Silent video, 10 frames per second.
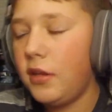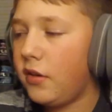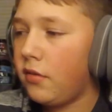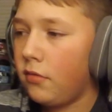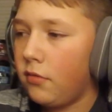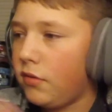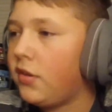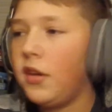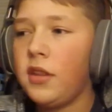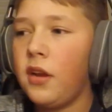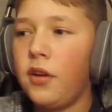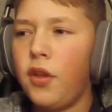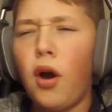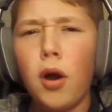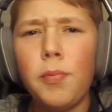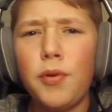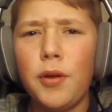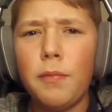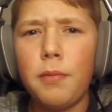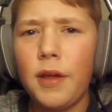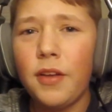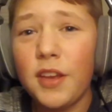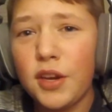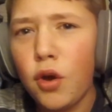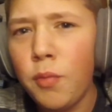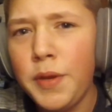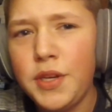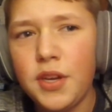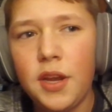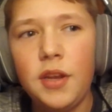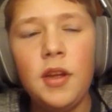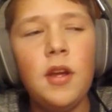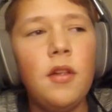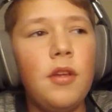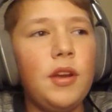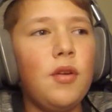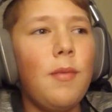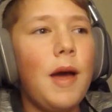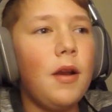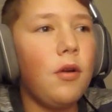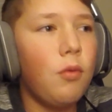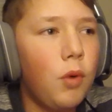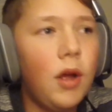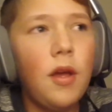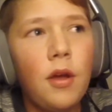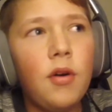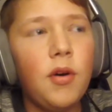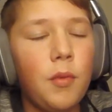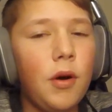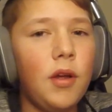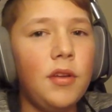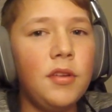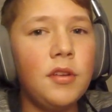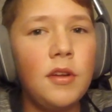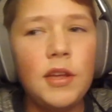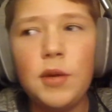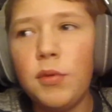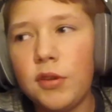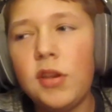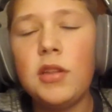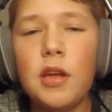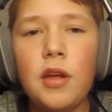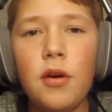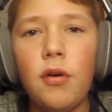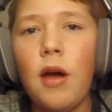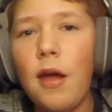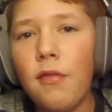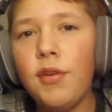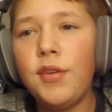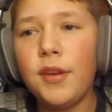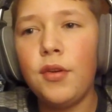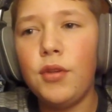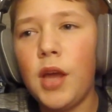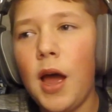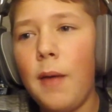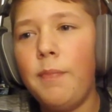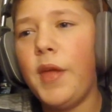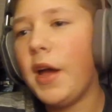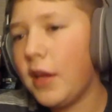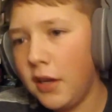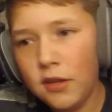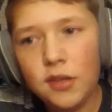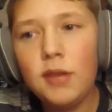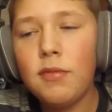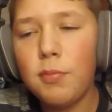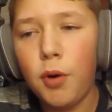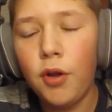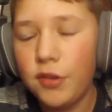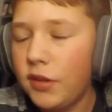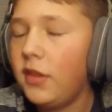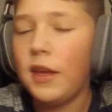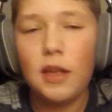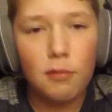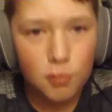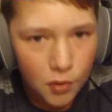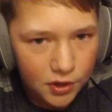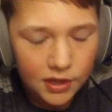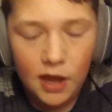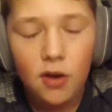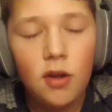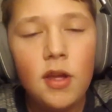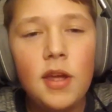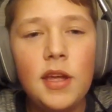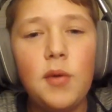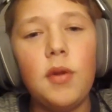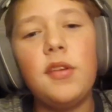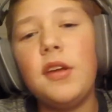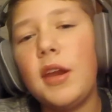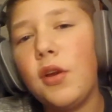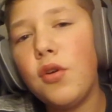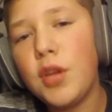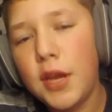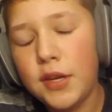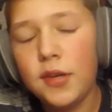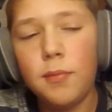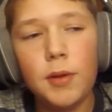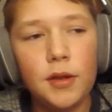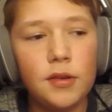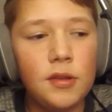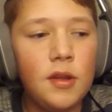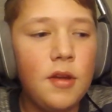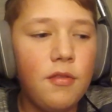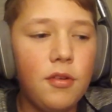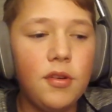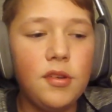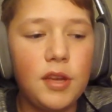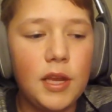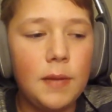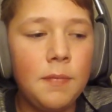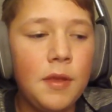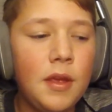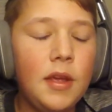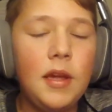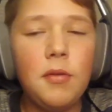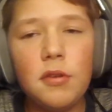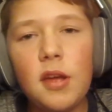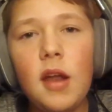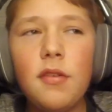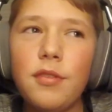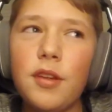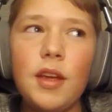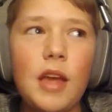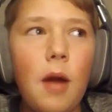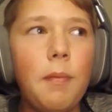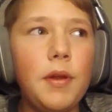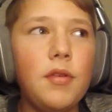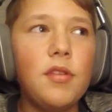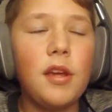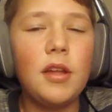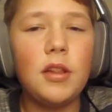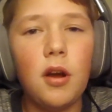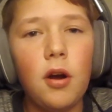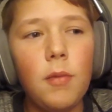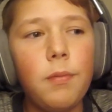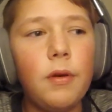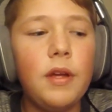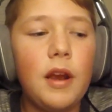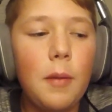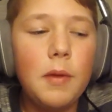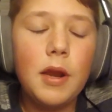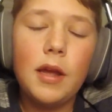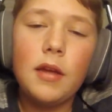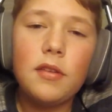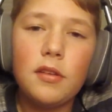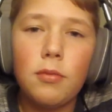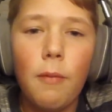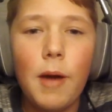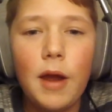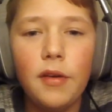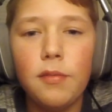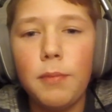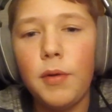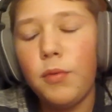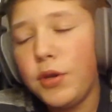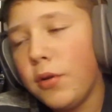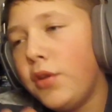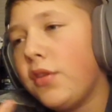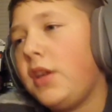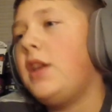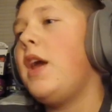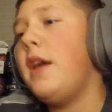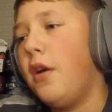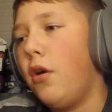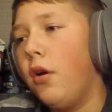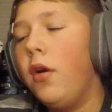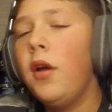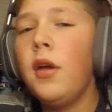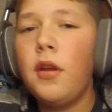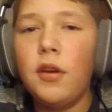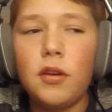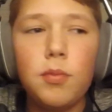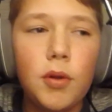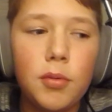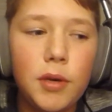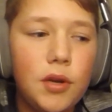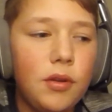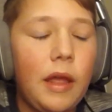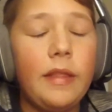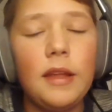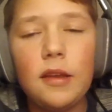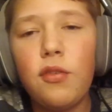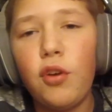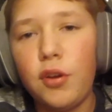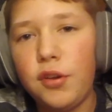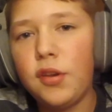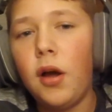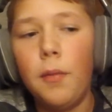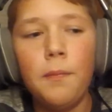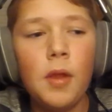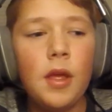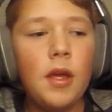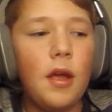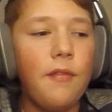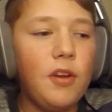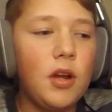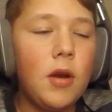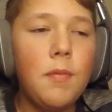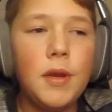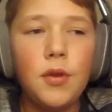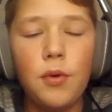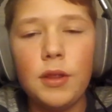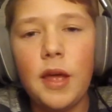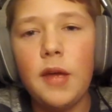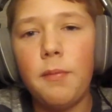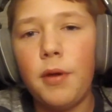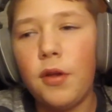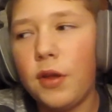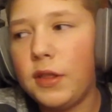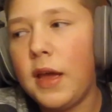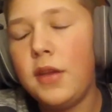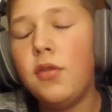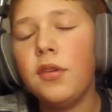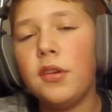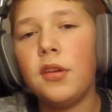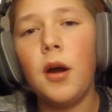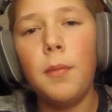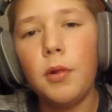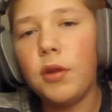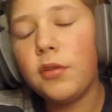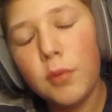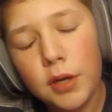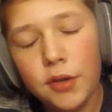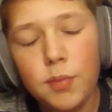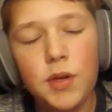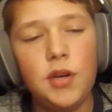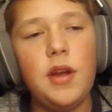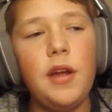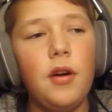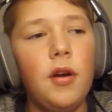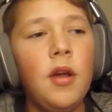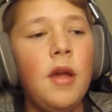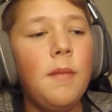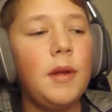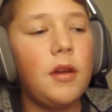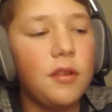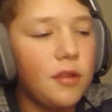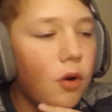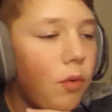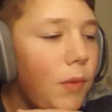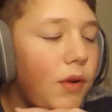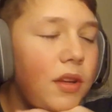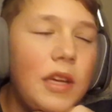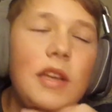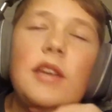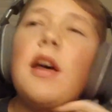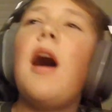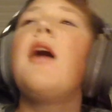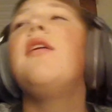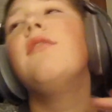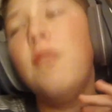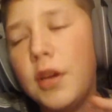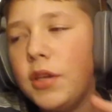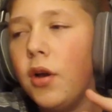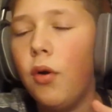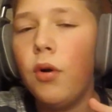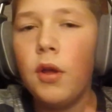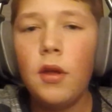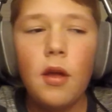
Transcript: he's sitting there on the hard point playing like an OBJ. Like no matter what hill it was, he was in the hill every single time, not getting his team spawns. They kept spawning out. He wasn't getting rotation picks for his team. He was kind of slaying out, but he was slaying in the hard point, and I mean, I guess that's what matters, but when you're using an AR, you're not supposed to be doing that. That's for a sub. If you're going to be doing that and playing like that, use a sub, let someone else be your AR, because almost the entire video